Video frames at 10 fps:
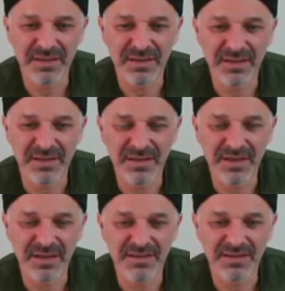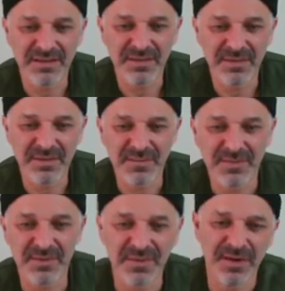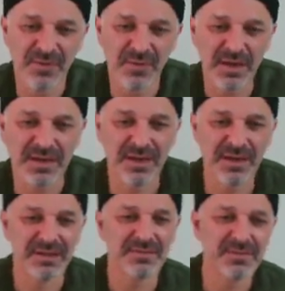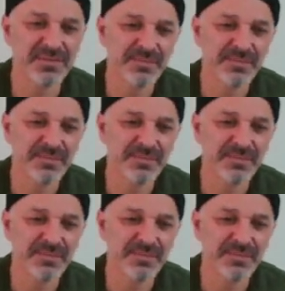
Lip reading: You can't see him. He's up where that white gate is.